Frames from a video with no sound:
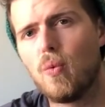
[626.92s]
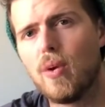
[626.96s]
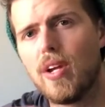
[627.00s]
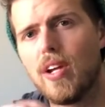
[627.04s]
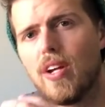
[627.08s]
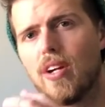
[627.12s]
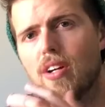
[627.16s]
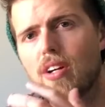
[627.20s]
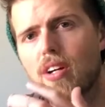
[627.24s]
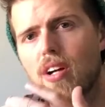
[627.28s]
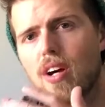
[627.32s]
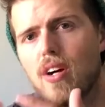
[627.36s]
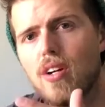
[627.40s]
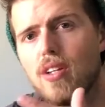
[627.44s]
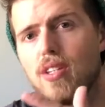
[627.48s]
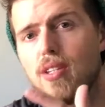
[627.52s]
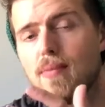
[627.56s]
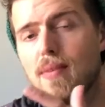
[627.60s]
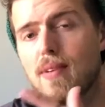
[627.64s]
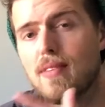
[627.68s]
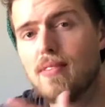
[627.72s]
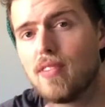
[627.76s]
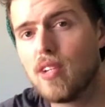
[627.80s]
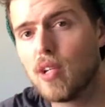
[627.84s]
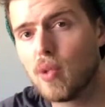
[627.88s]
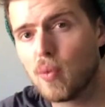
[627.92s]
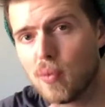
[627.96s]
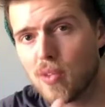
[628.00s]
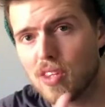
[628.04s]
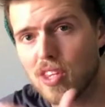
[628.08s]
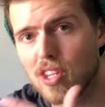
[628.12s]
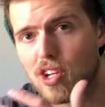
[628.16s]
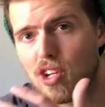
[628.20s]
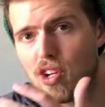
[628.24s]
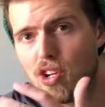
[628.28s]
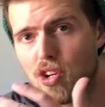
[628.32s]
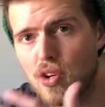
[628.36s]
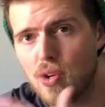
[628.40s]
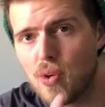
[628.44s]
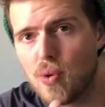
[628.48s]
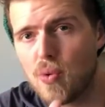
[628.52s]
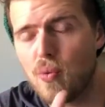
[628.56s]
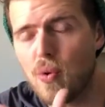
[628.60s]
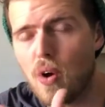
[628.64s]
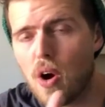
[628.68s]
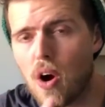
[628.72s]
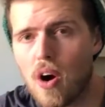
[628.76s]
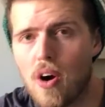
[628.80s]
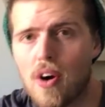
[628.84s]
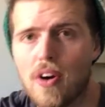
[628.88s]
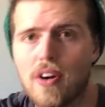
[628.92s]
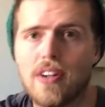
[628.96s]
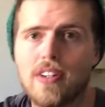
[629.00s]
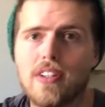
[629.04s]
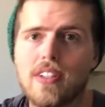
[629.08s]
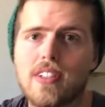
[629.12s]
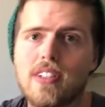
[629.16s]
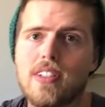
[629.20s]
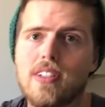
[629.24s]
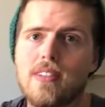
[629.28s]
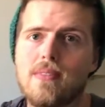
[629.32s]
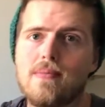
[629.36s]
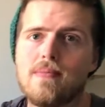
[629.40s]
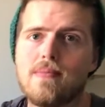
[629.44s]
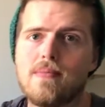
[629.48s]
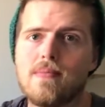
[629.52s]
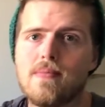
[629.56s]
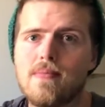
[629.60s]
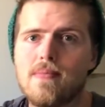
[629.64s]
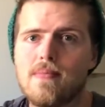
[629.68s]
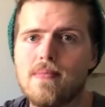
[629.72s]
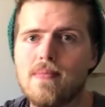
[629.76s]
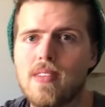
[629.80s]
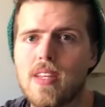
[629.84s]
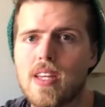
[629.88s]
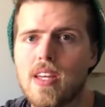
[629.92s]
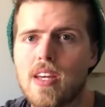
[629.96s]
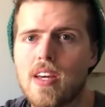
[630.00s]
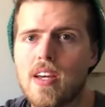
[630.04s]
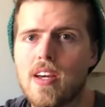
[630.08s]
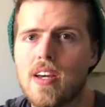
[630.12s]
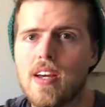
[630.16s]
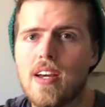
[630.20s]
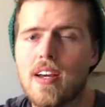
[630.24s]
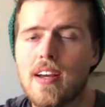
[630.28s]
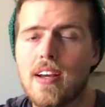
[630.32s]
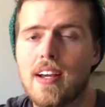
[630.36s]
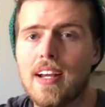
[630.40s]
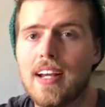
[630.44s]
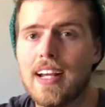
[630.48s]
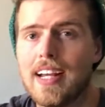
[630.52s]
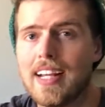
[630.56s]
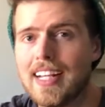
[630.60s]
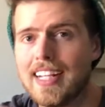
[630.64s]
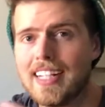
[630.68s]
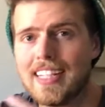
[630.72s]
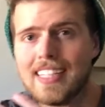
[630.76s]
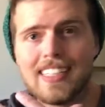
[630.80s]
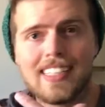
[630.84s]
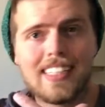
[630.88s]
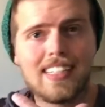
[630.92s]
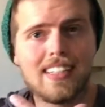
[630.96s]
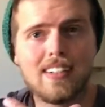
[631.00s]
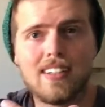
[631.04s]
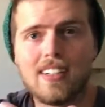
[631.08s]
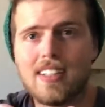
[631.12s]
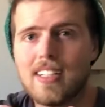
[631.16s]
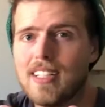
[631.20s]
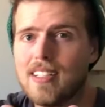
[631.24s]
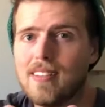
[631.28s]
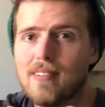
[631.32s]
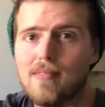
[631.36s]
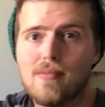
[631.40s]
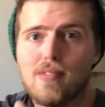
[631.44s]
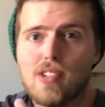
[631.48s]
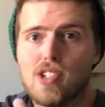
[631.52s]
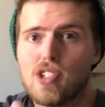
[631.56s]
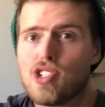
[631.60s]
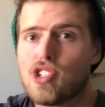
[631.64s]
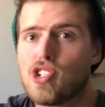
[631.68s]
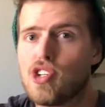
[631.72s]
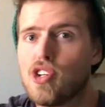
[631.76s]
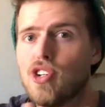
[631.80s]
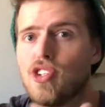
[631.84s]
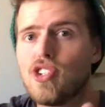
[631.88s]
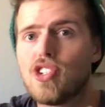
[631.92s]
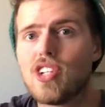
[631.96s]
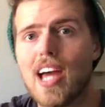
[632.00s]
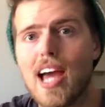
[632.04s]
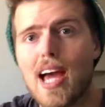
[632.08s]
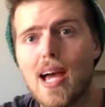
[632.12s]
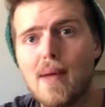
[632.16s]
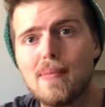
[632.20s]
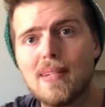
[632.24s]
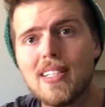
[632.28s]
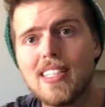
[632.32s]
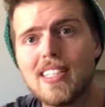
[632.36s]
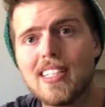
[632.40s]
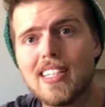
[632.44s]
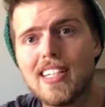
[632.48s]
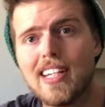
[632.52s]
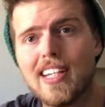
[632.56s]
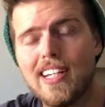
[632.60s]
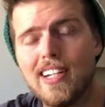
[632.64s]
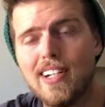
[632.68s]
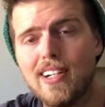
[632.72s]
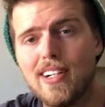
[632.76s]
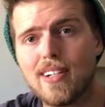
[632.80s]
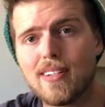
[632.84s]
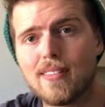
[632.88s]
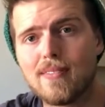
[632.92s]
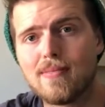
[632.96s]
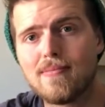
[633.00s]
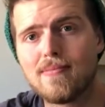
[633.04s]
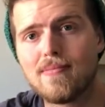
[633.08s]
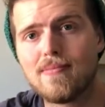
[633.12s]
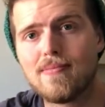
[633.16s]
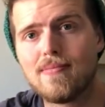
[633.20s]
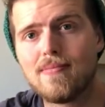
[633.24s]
We are called to be filled with a new heart. Because the church happens in here.